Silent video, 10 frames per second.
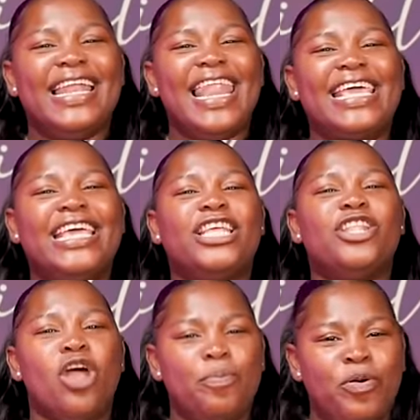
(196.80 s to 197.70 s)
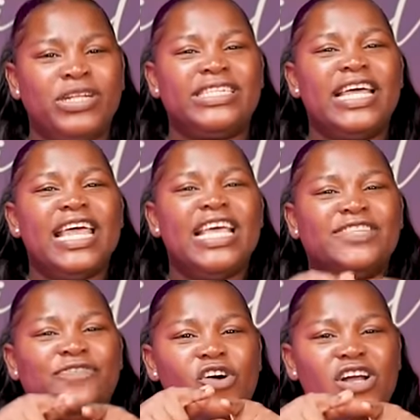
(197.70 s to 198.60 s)
like he did not put
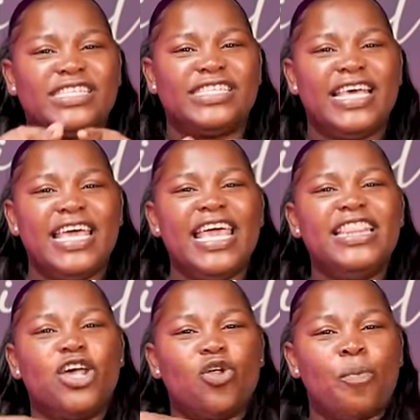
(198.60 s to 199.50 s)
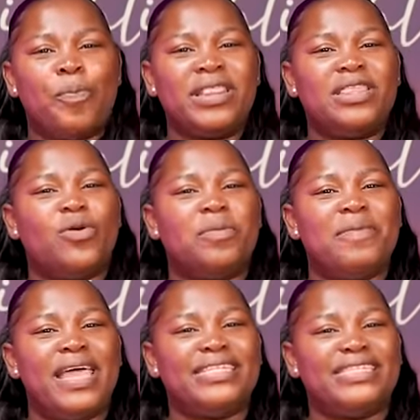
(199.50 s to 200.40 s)
his voice in the wrong birth
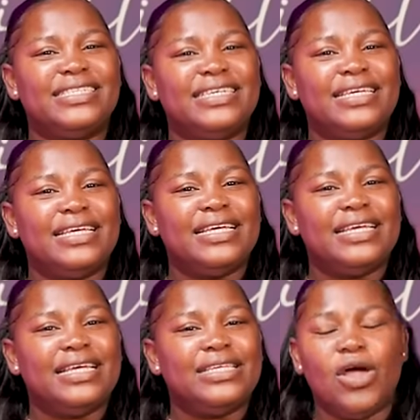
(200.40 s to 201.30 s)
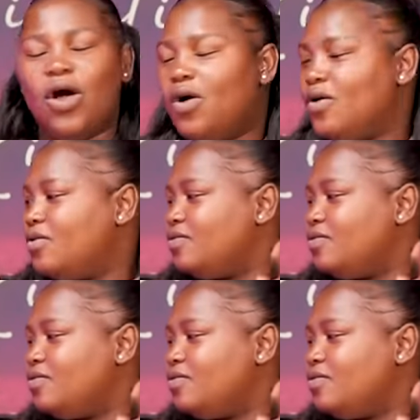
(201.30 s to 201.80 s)
equipment. Yo,